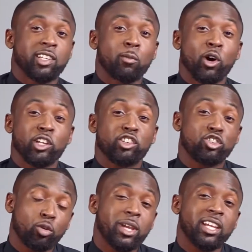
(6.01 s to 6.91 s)
your boy
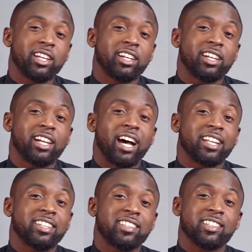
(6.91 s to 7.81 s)
Juby,
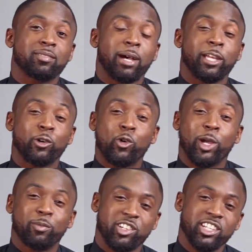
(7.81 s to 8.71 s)
and this is my
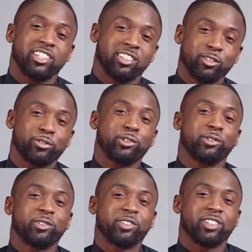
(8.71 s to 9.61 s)
OMG interview.
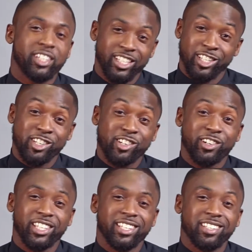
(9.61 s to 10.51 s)

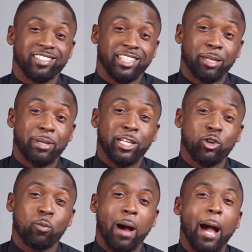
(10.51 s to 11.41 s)
Enjoy. Skibby
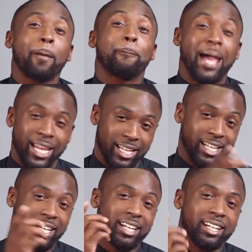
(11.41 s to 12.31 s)
doo bang bang.